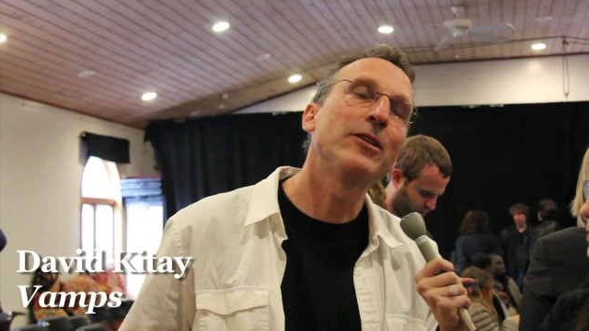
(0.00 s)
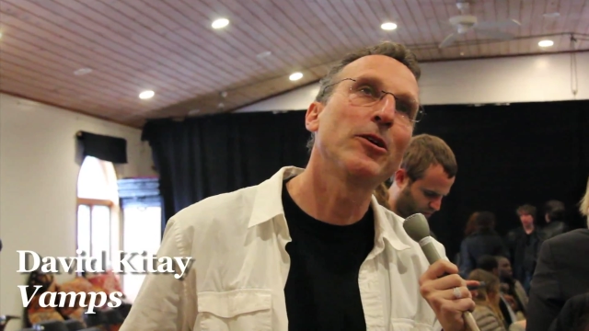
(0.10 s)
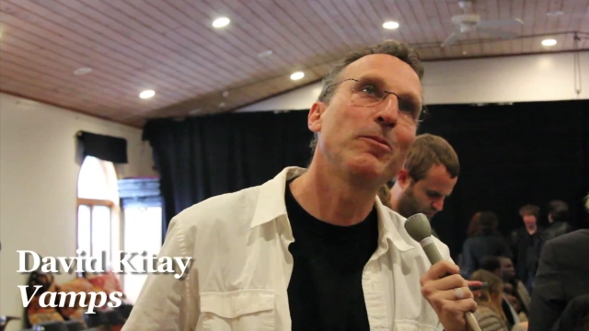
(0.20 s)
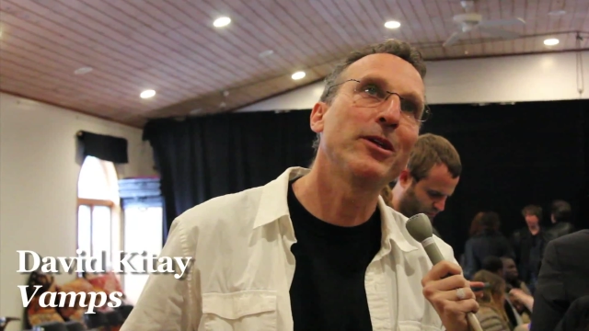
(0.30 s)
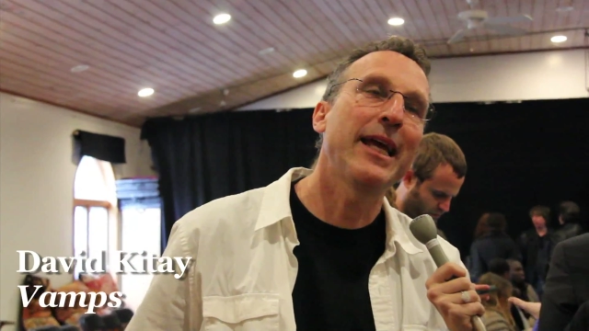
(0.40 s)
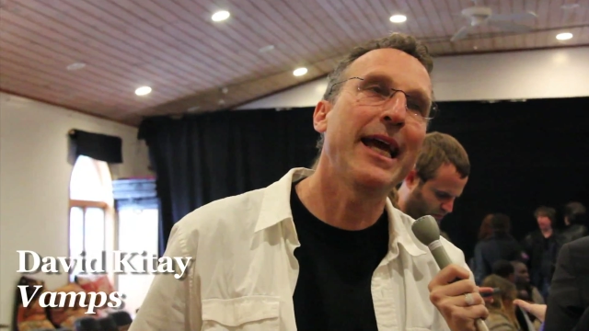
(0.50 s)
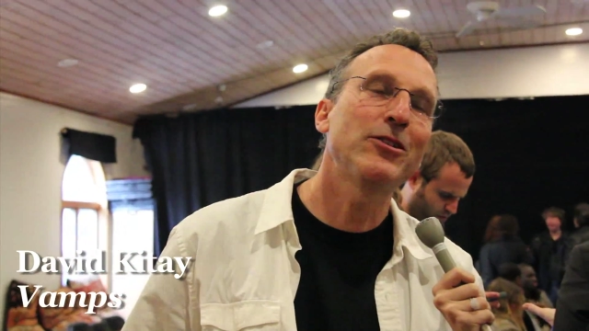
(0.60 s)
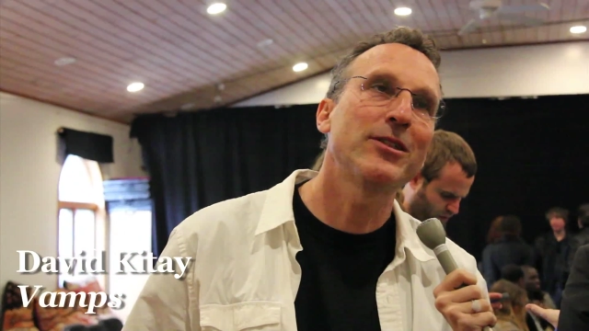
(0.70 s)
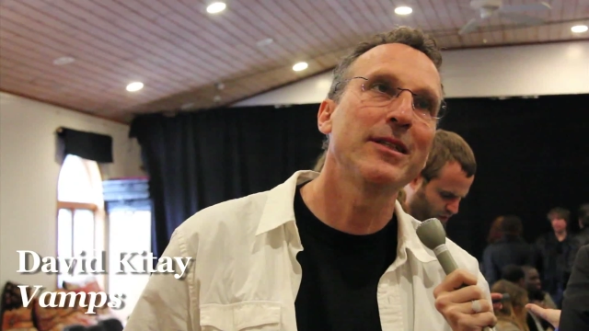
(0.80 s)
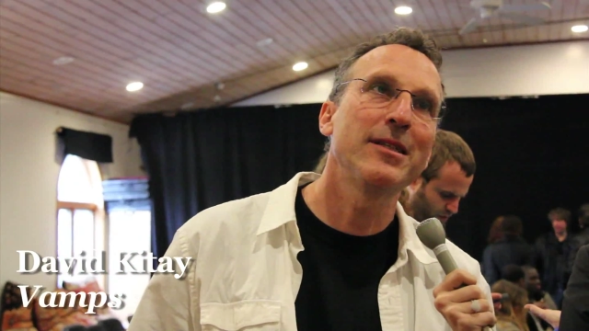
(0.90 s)

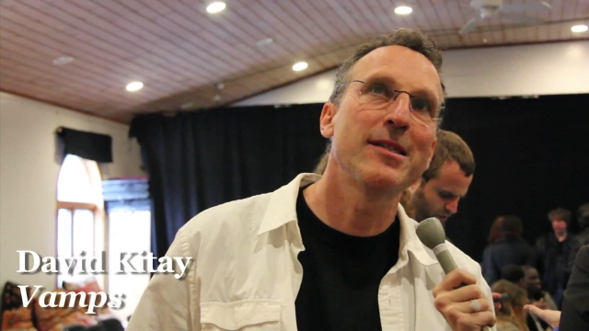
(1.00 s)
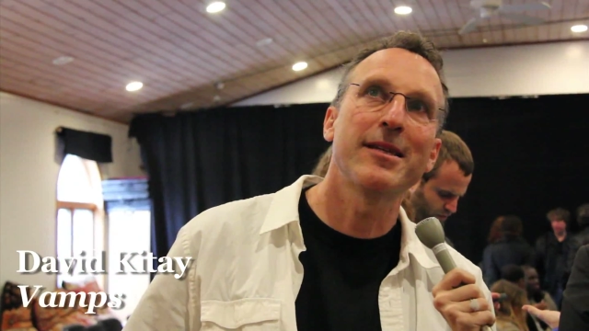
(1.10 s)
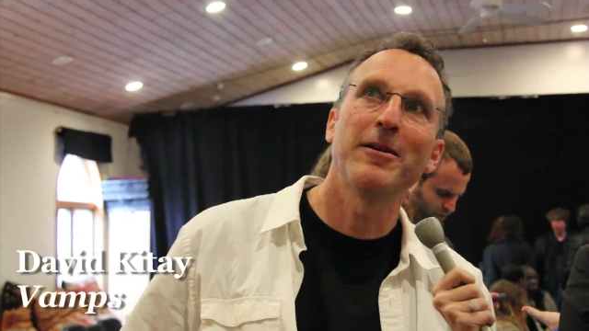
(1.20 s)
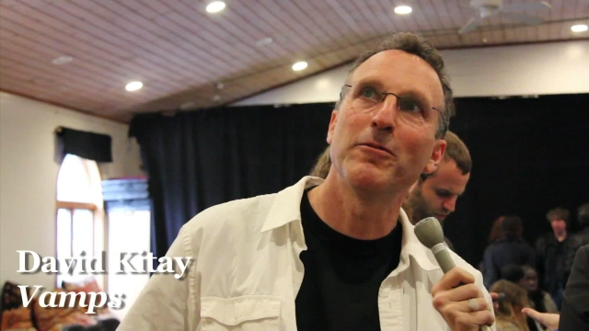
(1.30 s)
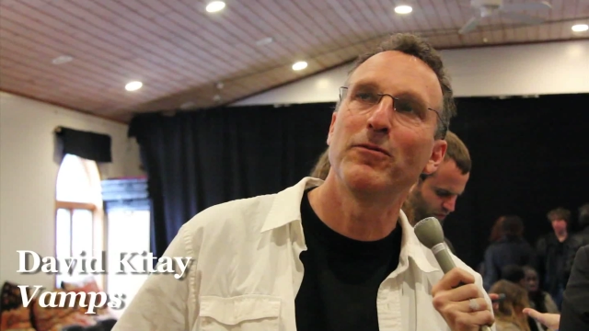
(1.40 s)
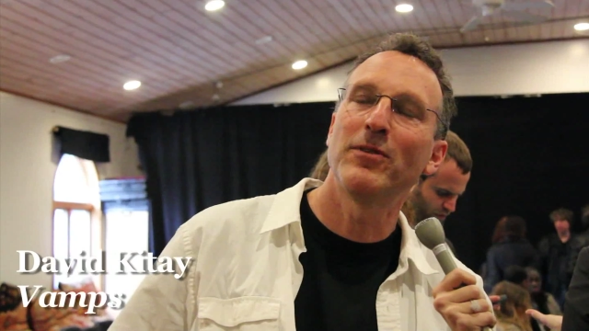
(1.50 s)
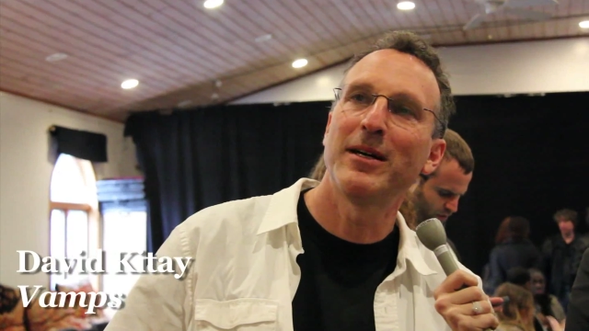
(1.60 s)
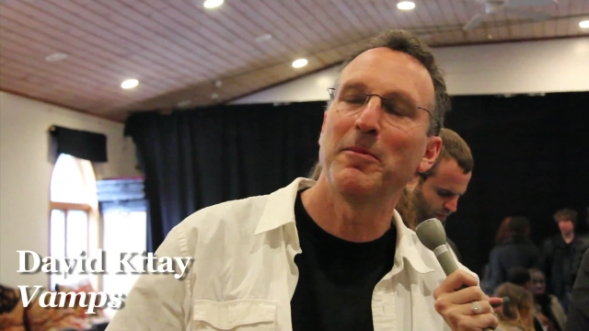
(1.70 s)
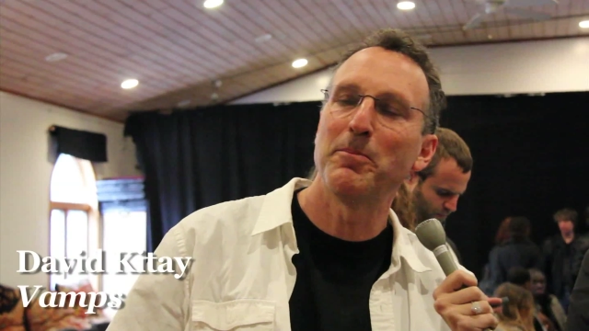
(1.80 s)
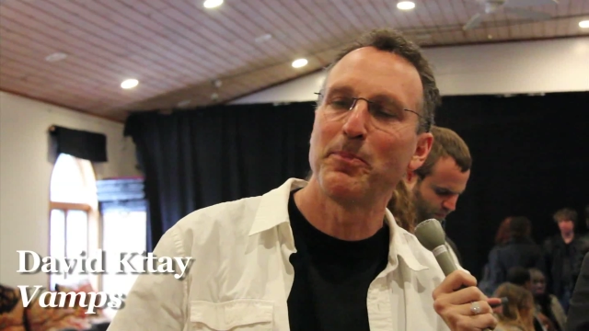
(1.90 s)
Speaker 1: interpretations of.
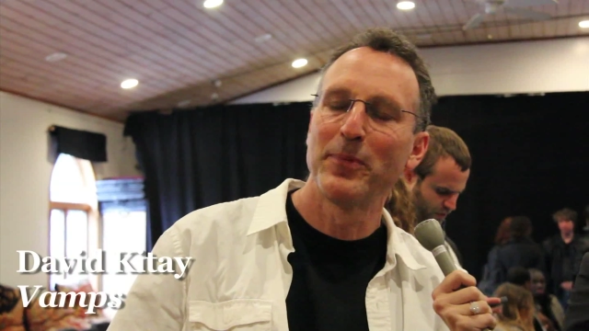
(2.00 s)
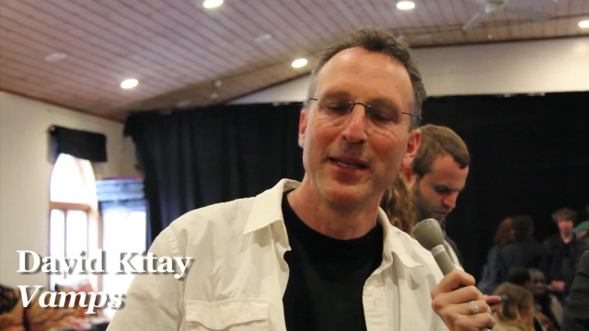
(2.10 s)
Um,